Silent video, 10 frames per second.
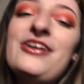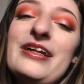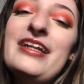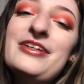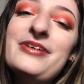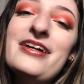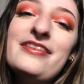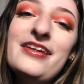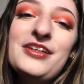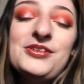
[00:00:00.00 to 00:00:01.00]
Alright, anyway,
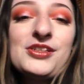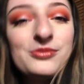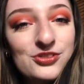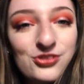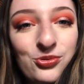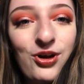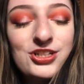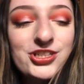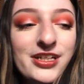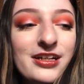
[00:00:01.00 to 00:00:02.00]
thank you so much for
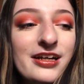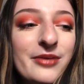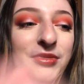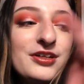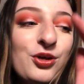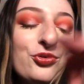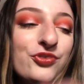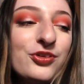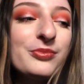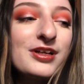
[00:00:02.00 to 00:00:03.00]
watching. I'm gonna go
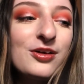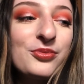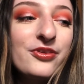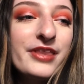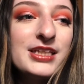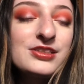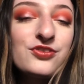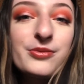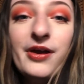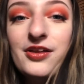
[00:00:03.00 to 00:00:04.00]
film a couple things
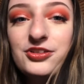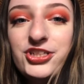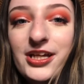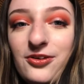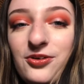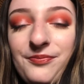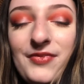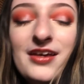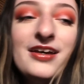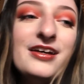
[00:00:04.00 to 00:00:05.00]
for my other channel.
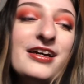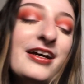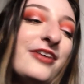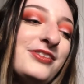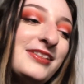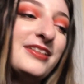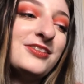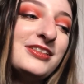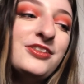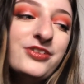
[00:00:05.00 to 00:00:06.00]
Have a
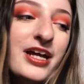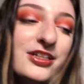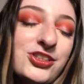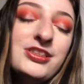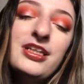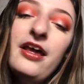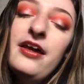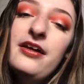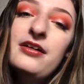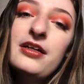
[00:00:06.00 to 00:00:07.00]
CLC reaction
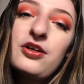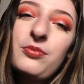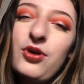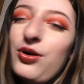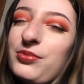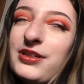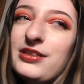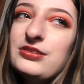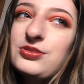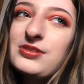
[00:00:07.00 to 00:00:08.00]
today, and I'll
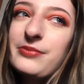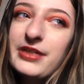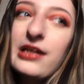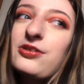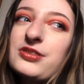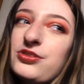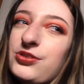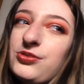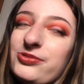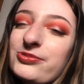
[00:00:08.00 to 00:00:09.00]
probably do something else
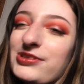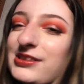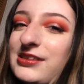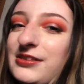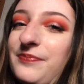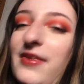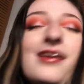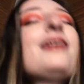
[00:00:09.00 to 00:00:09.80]
too. We'll see.